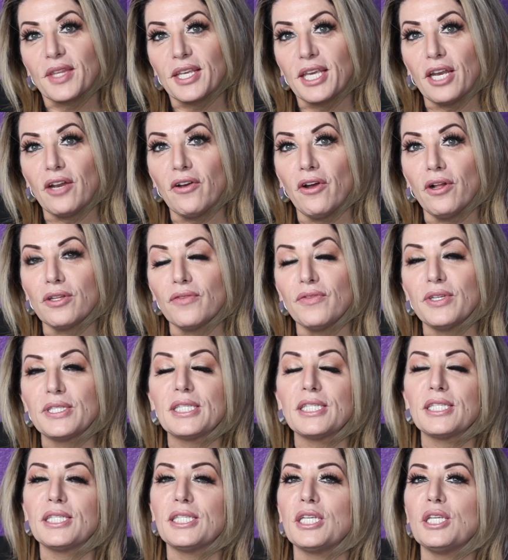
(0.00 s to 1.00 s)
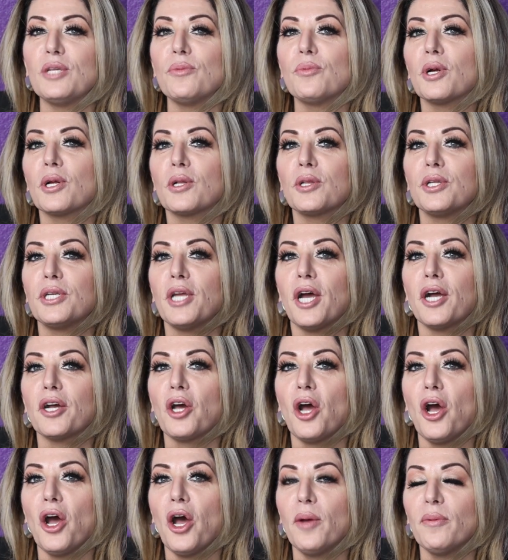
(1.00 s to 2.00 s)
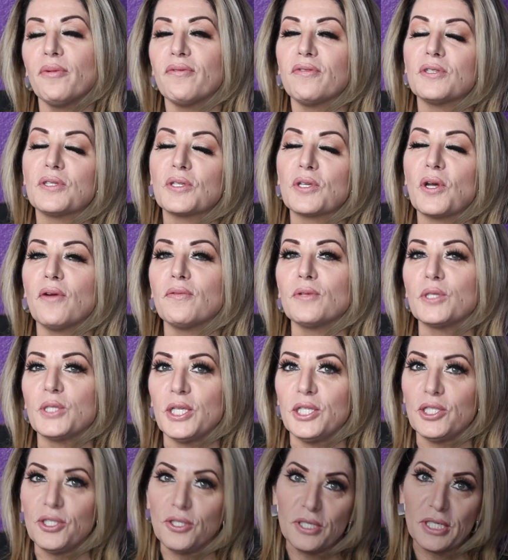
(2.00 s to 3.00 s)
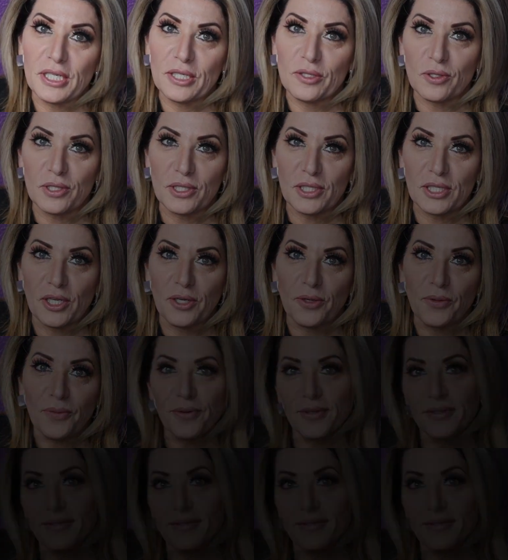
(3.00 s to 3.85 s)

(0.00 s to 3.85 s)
Get a hold of us at CindyBirkland.com if this conversation interests you.